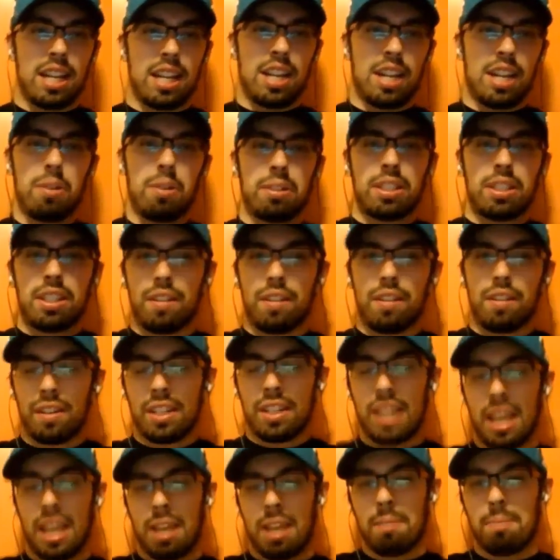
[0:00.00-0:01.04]
I know it's a
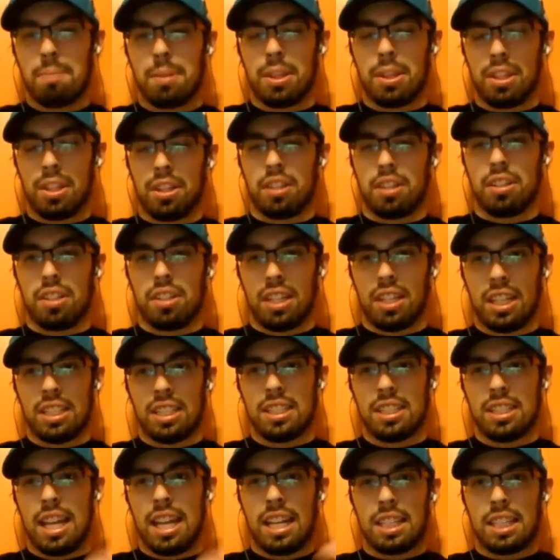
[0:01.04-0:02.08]
different game, but there is
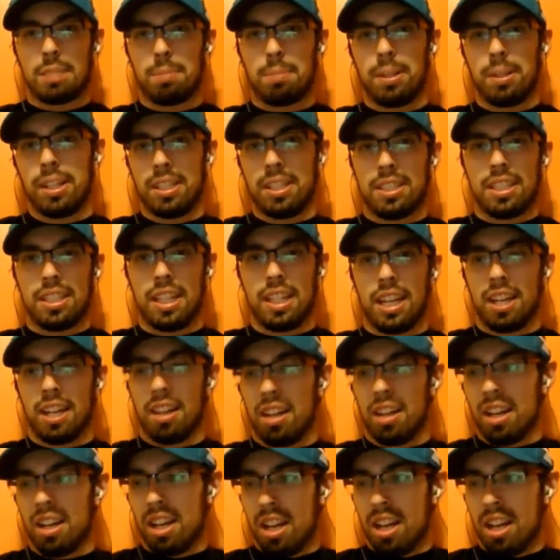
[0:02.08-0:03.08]
that experience there.